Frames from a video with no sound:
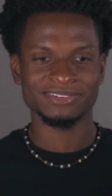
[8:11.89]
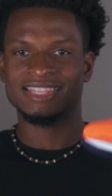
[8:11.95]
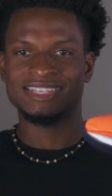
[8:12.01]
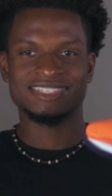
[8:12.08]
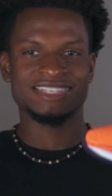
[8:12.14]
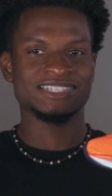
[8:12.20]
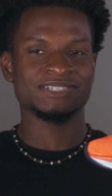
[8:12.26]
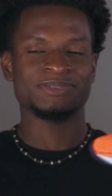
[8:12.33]

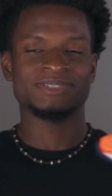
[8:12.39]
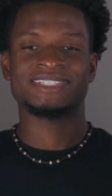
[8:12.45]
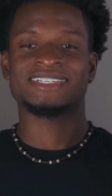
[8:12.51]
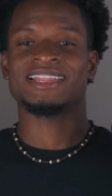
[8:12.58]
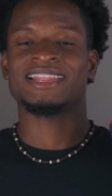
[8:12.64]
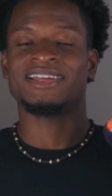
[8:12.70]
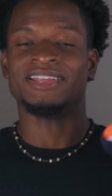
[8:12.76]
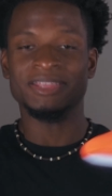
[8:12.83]
These things would
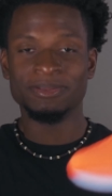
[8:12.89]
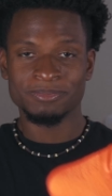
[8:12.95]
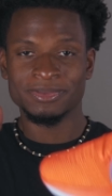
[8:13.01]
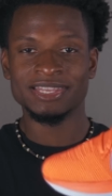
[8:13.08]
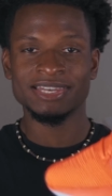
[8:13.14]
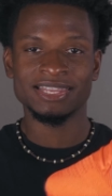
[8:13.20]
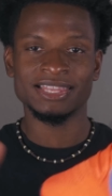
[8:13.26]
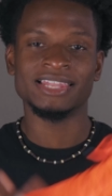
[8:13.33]
sell out
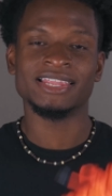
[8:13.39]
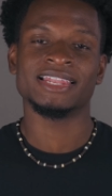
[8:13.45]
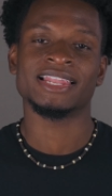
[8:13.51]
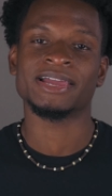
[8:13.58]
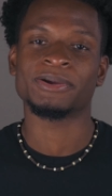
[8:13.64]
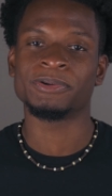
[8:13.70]
immediately, like